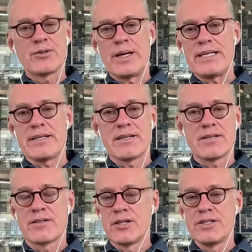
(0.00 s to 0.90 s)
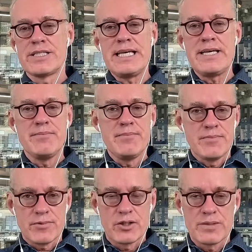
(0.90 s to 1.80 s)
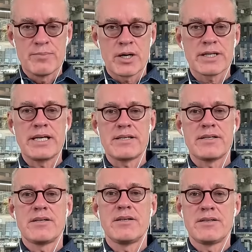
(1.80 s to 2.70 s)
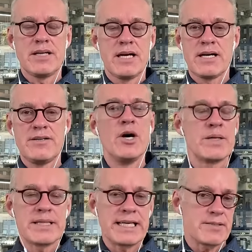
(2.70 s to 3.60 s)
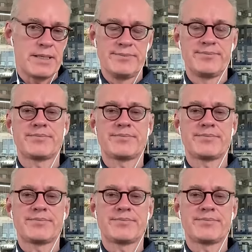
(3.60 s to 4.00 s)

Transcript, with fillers: great, good team, good market. Uh, no one thinks about it.